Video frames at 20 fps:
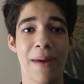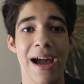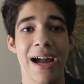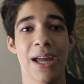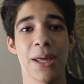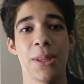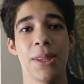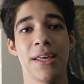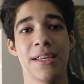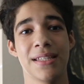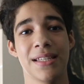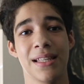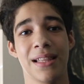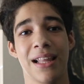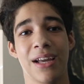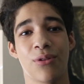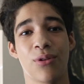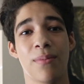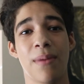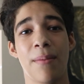back at this and
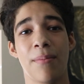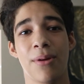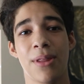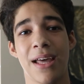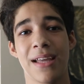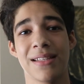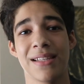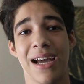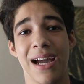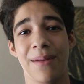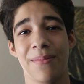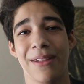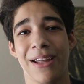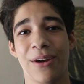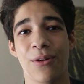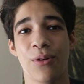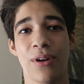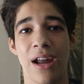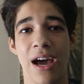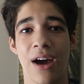like remember that time,
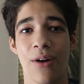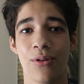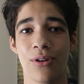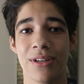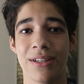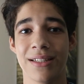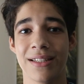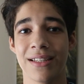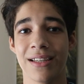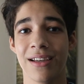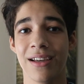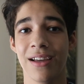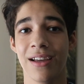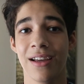like when I was